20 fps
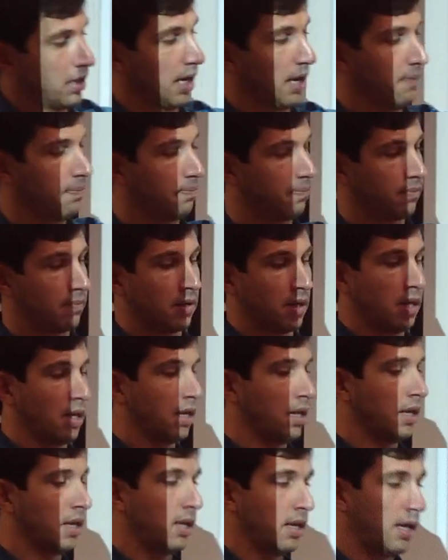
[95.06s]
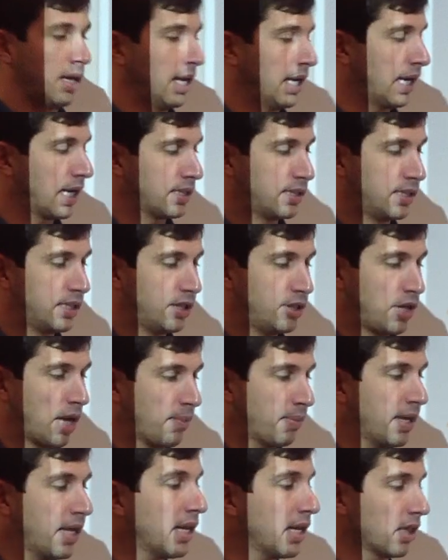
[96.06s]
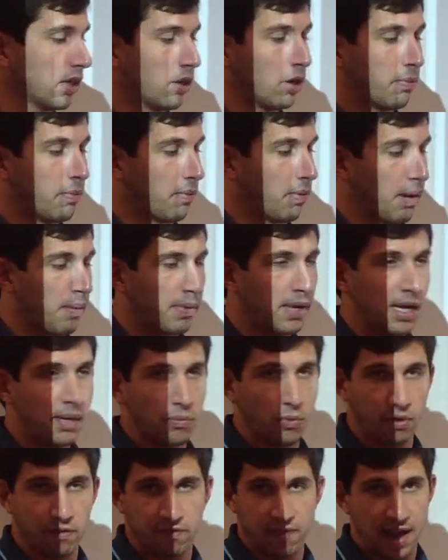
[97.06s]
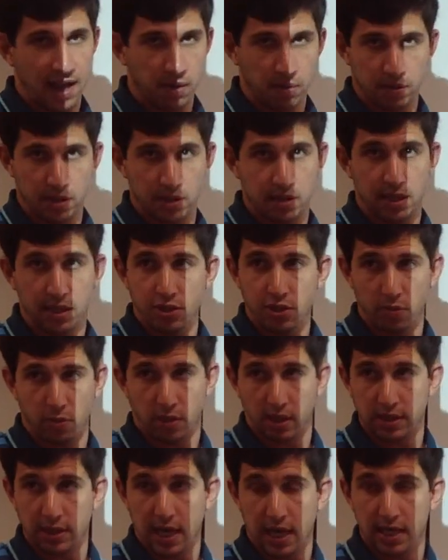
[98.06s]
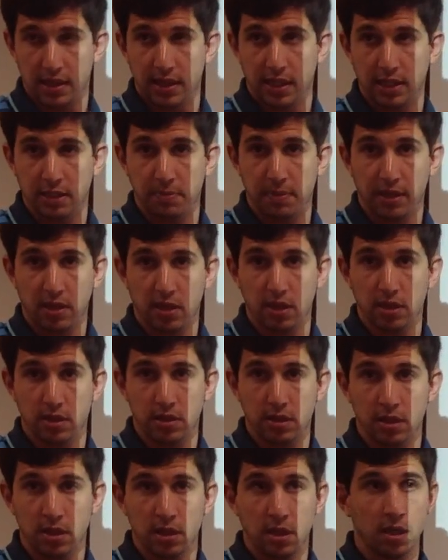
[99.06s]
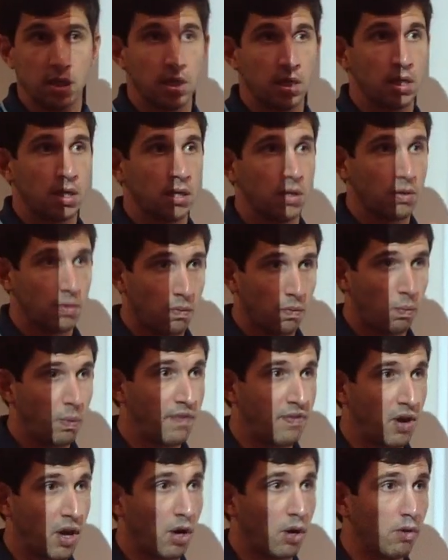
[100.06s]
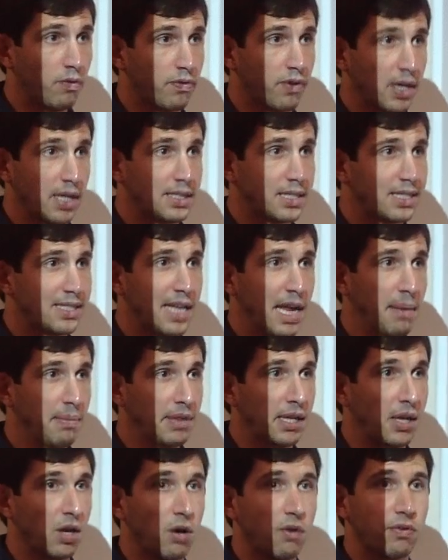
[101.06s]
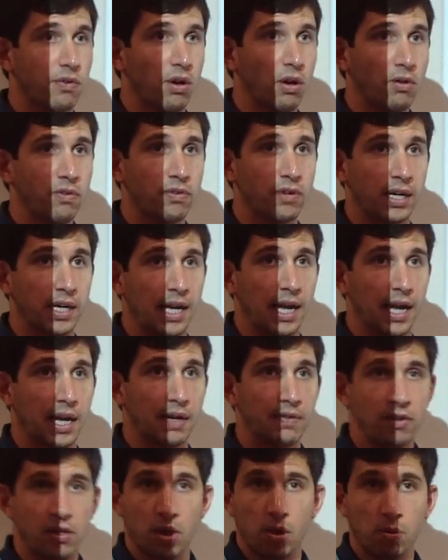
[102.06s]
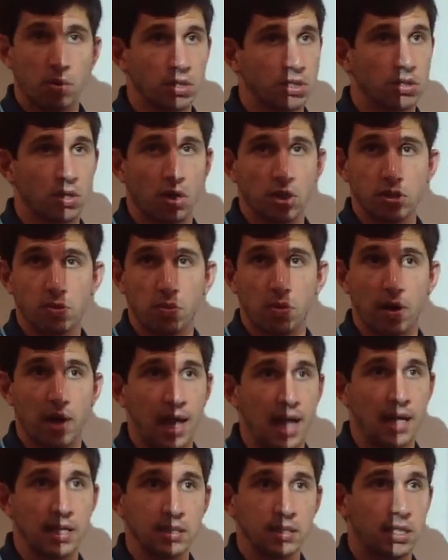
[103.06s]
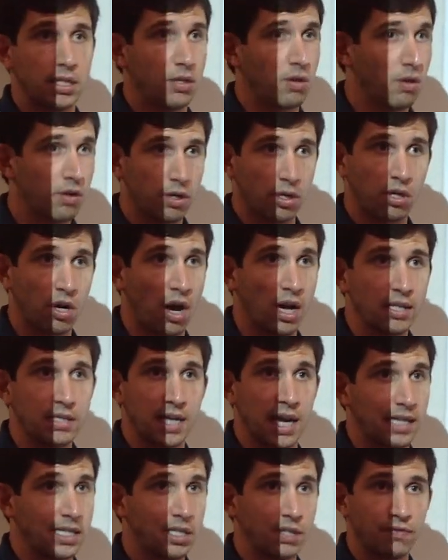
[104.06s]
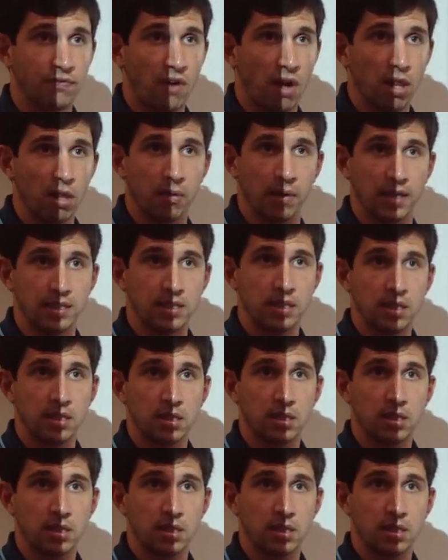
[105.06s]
Okay. You guys, tissue, I'm getting more vague with the tissue work side of things because we've gone over it. It's the same thing over and over again. If you know where it starts, where it ends, you know your contact, just follow it.